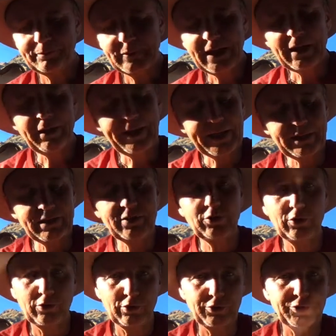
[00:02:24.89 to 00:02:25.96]
They are
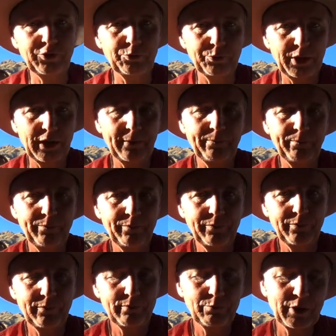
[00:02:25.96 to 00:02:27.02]
external to me,
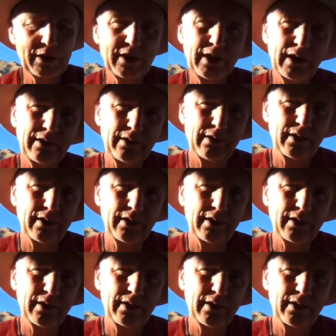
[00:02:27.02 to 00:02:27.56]
but yet